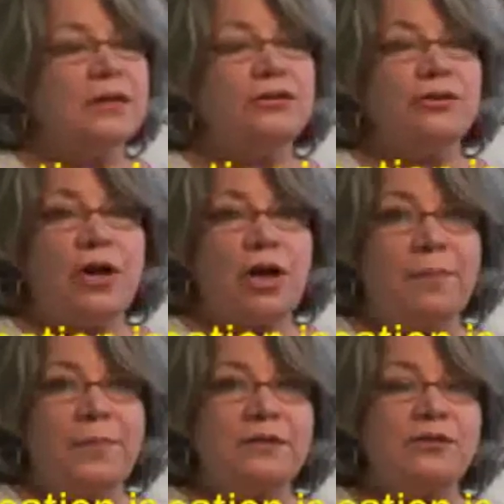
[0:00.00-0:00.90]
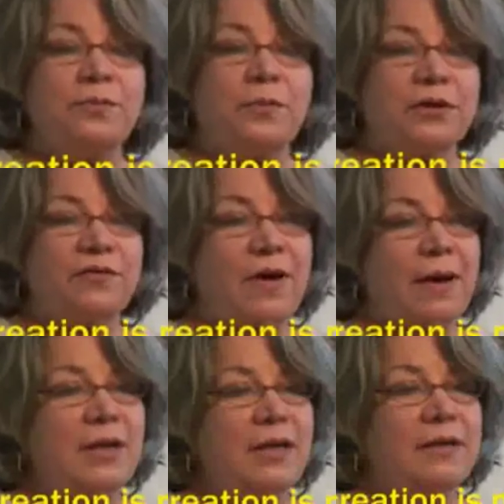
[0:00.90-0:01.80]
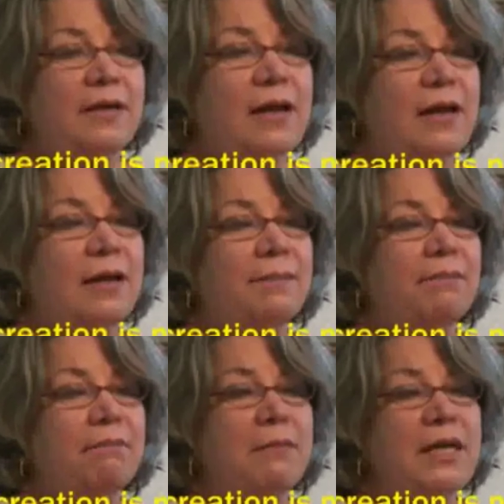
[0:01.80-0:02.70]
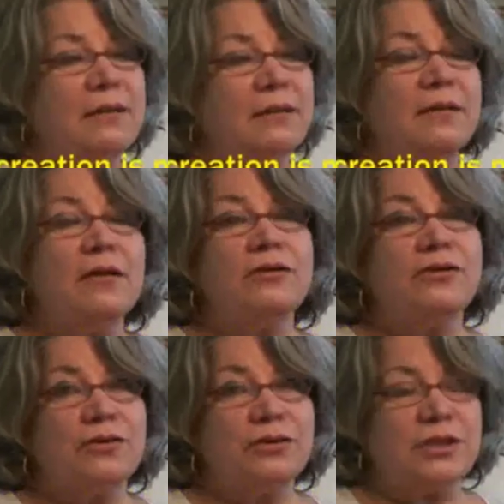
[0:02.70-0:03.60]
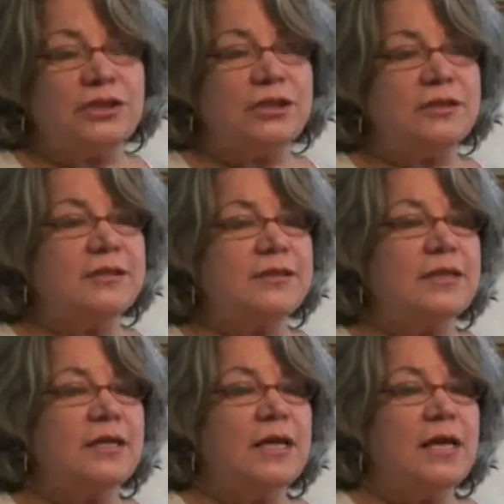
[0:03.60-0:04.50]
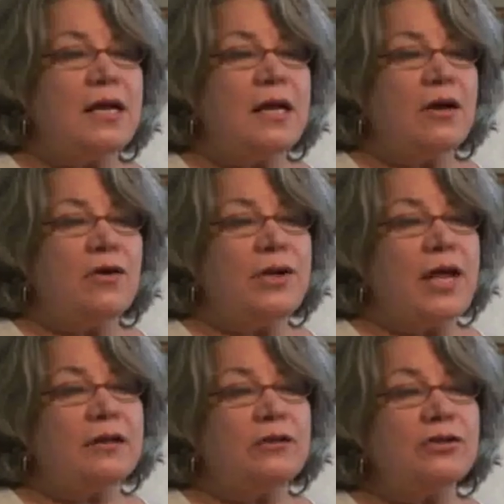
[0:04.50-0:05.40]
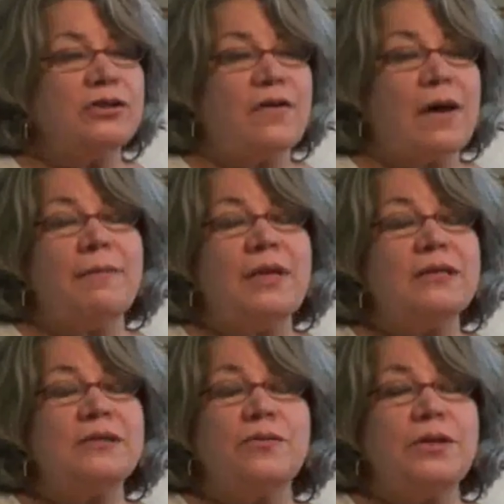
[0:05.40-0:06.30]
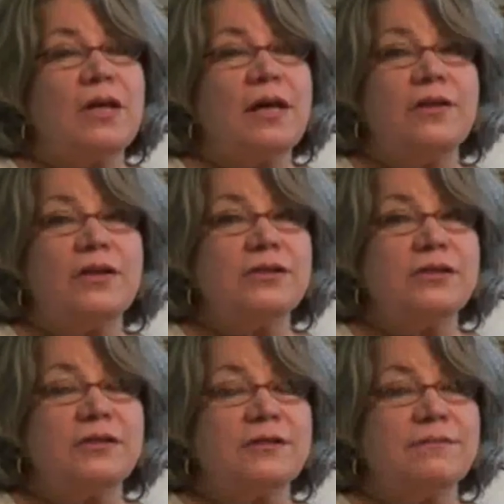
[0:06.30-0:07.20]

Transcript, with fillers: To help and support families that meet those conditions, connect those families with others.